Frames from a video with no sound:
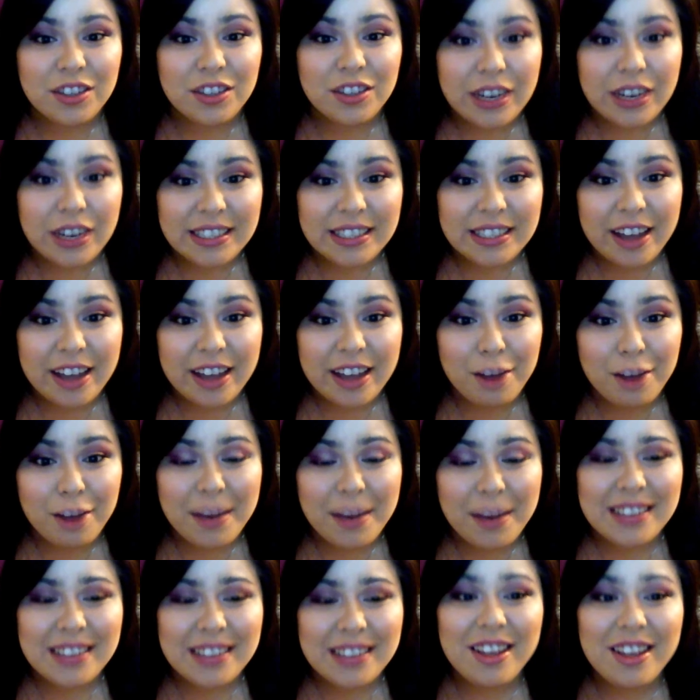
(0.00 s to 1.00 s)
a dry scalp.
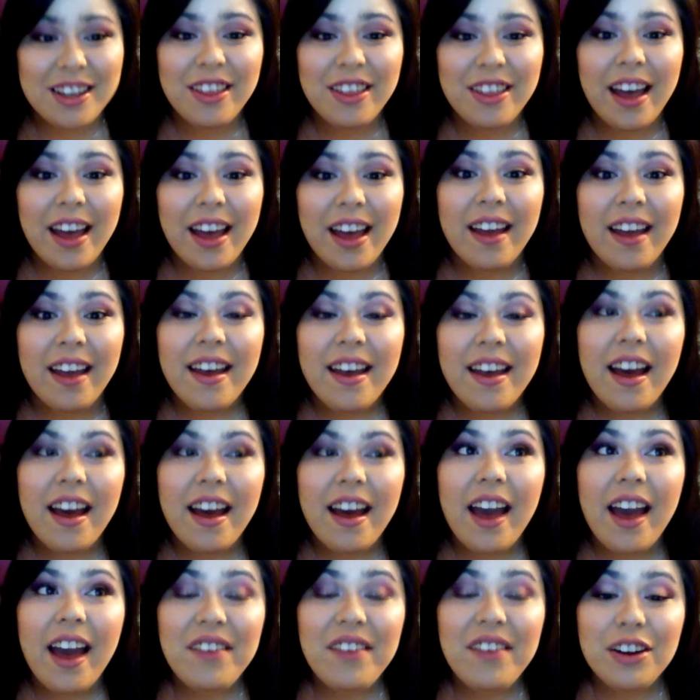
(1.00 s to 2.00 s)
I saw that
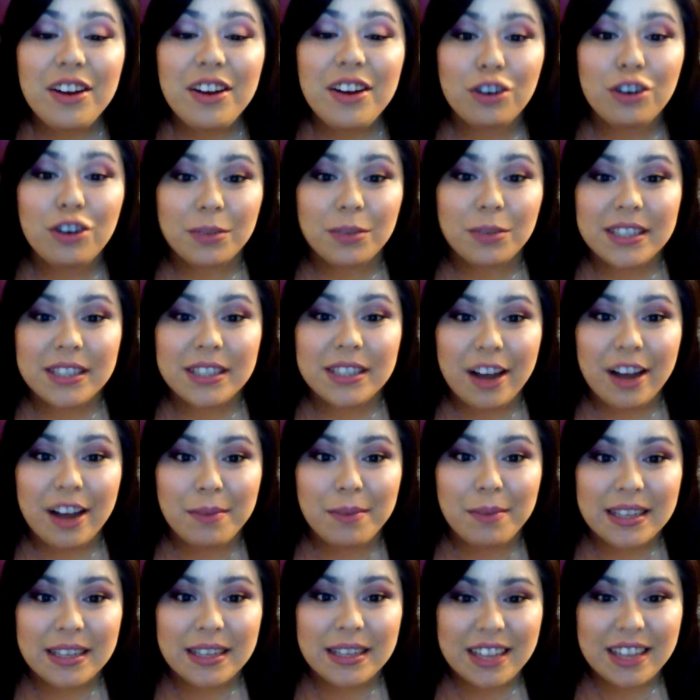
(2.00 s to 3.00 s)
having a normal scalp
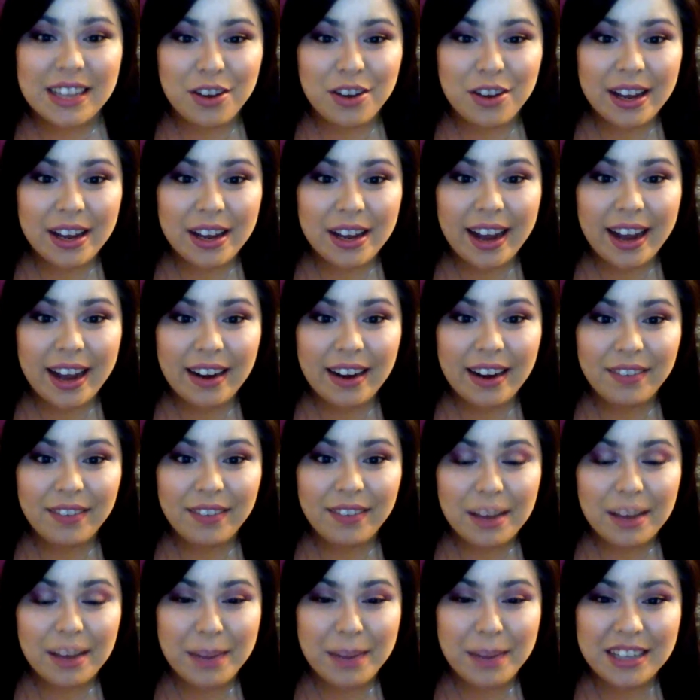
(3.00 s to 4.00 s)
means that you can kind of
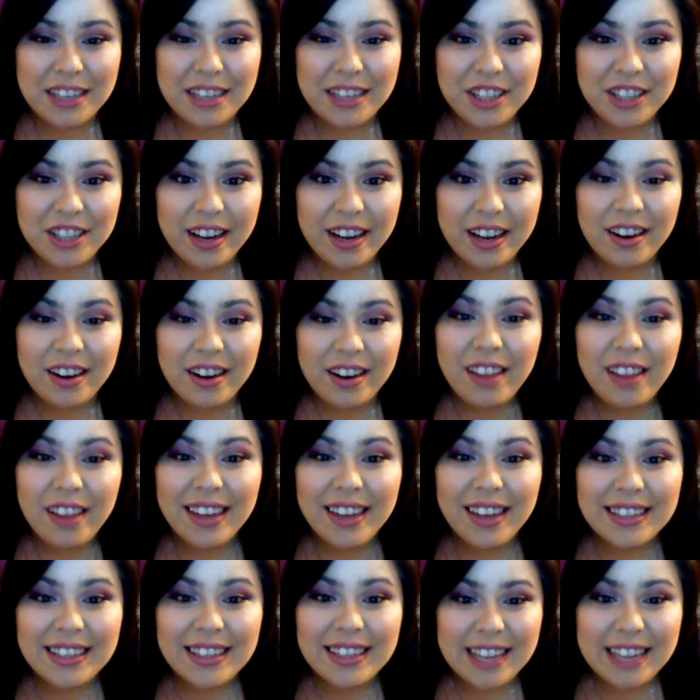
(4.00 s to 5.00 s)
like pinch it, not
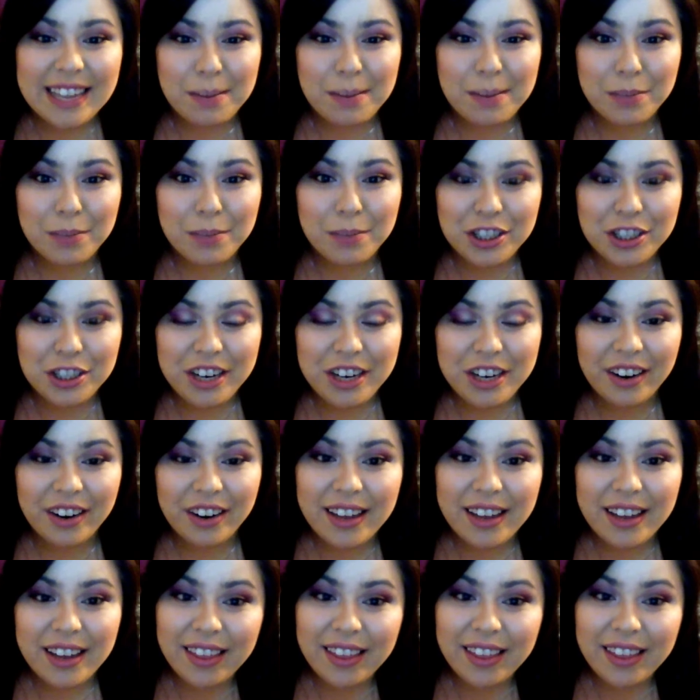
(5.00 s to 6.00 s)
that it's like mushy or
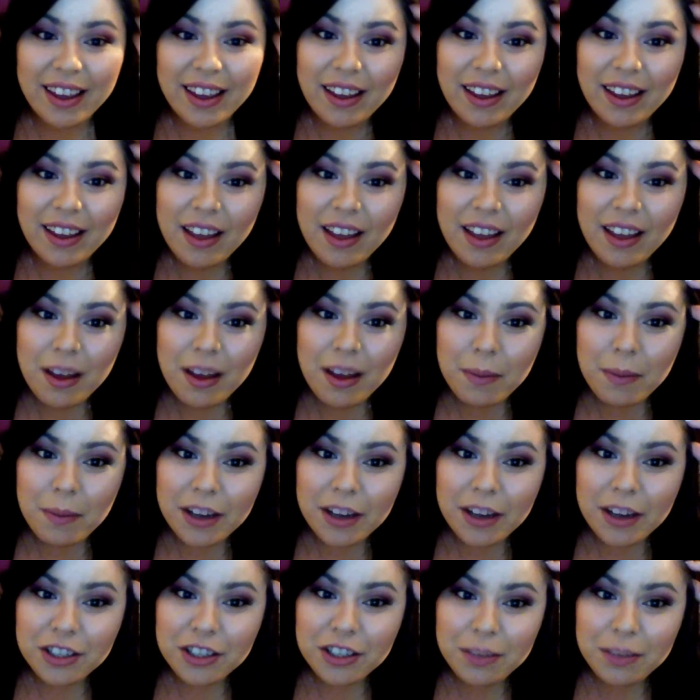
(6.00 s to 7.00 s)
anything,
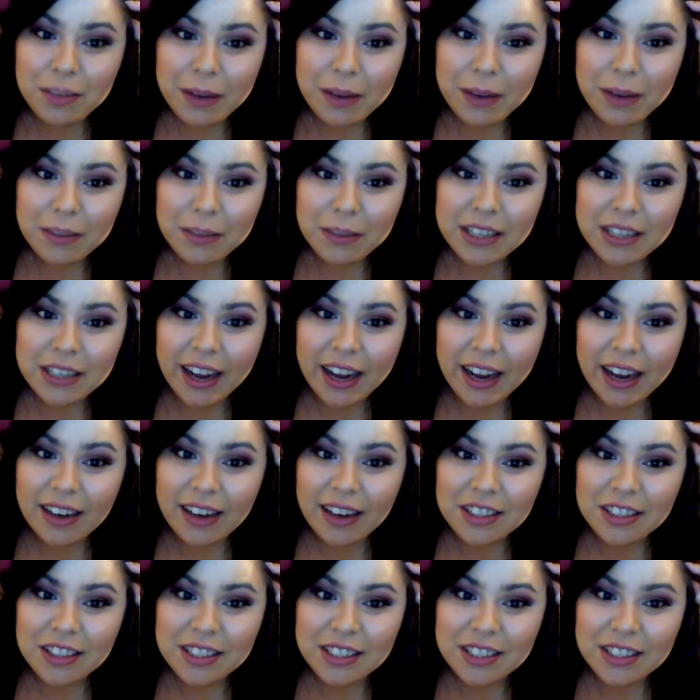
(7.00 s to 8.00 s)
but you should be able to kind
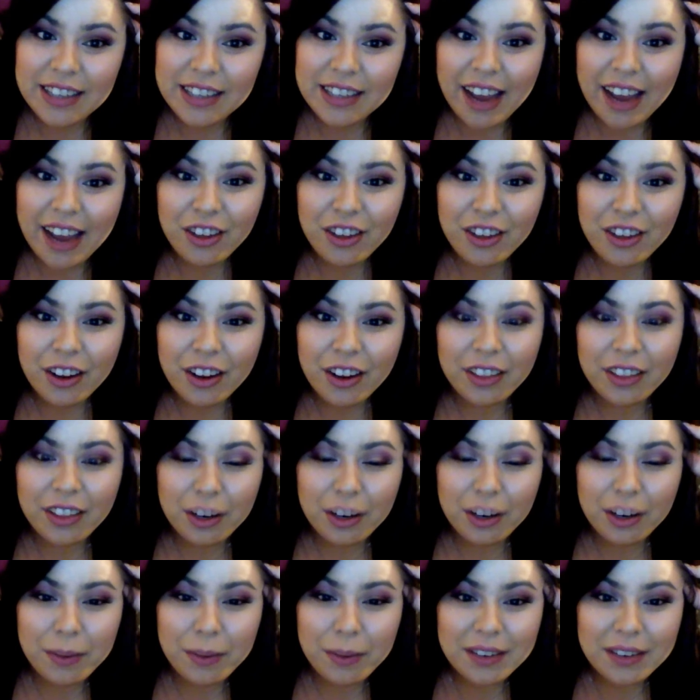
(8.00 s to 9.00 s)
of just gather a
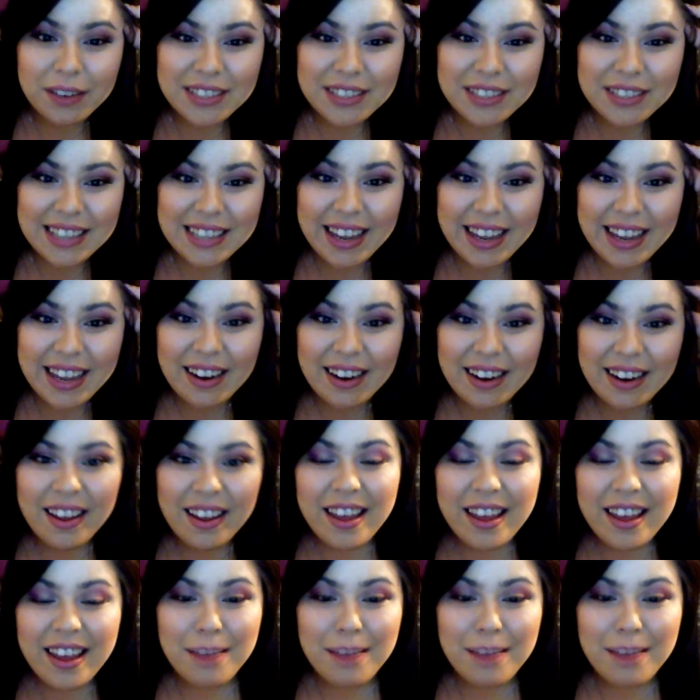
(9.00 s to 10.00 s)
little bit of skin
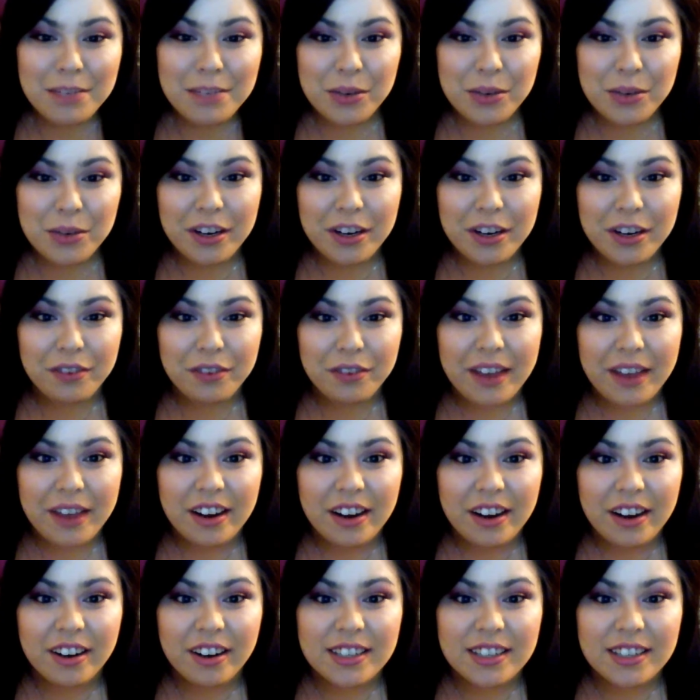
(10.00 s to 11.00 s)
in between your
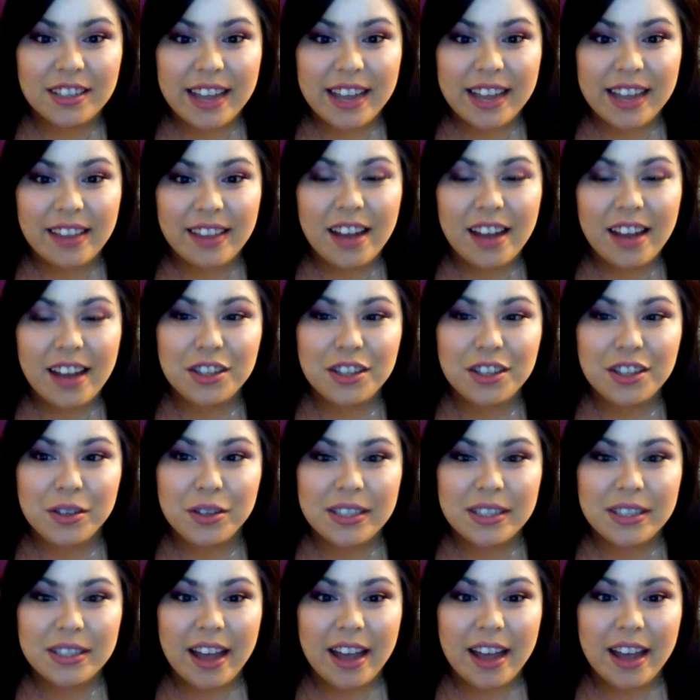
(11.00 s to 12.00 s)
fingers, and that
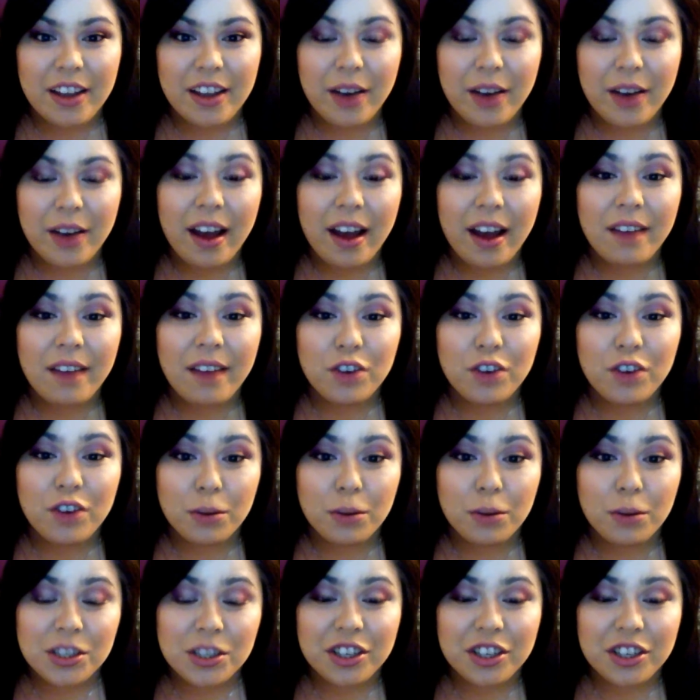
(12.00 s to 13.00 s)
shows that you have
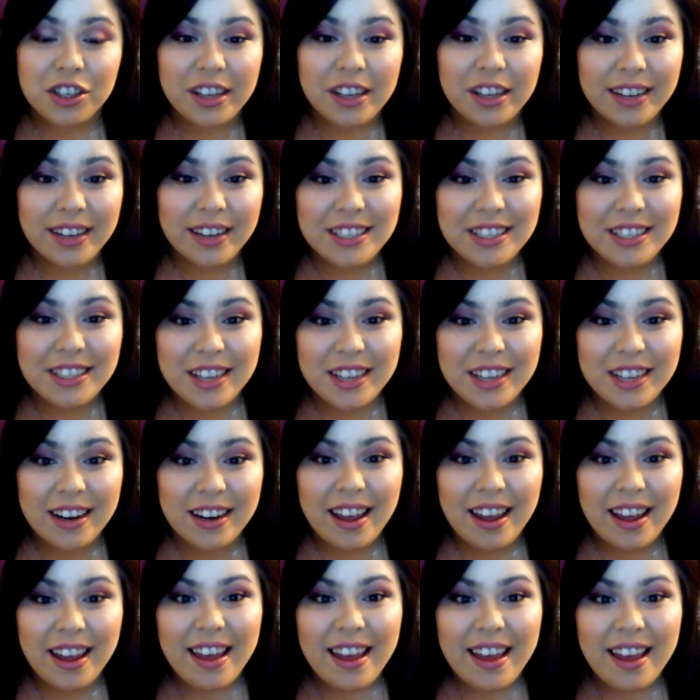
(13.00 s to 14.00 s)
normal
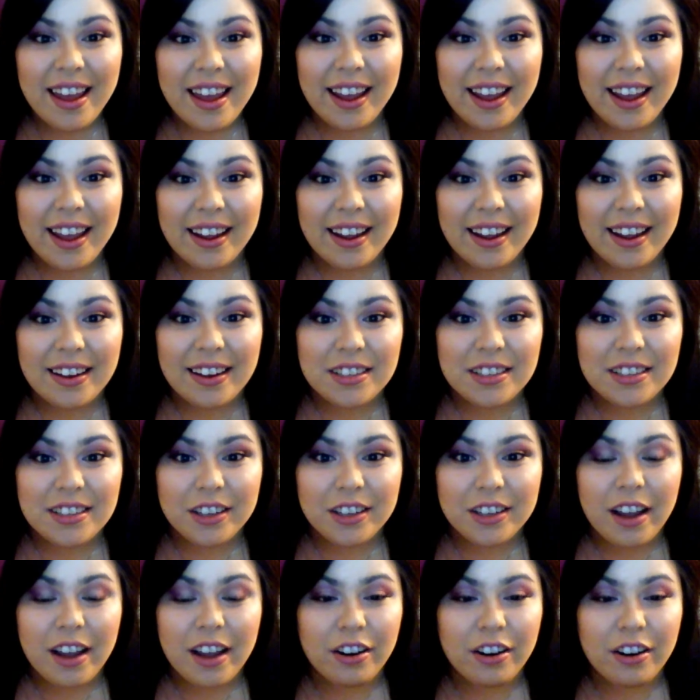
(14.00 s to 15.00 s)
circulation and
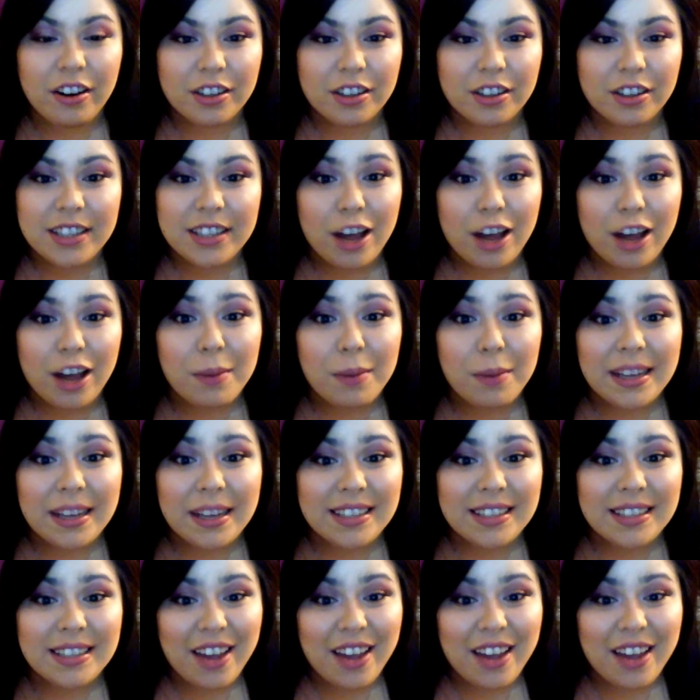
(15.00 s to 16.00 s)
your scalp
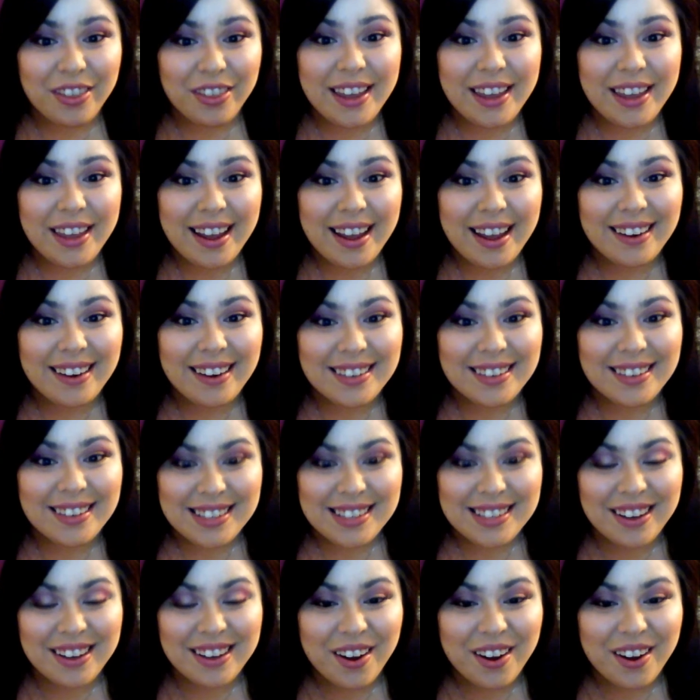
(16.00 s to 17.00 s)
is healthy and good
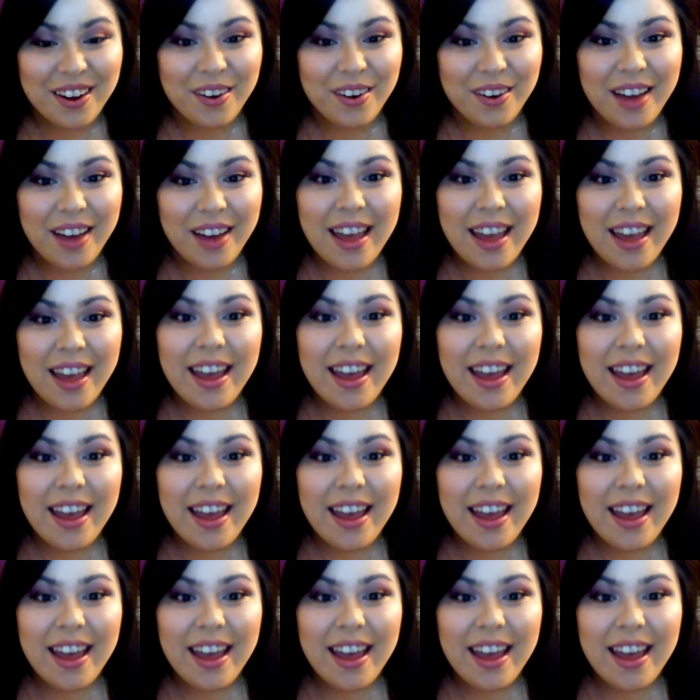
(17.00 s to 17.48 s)
to go.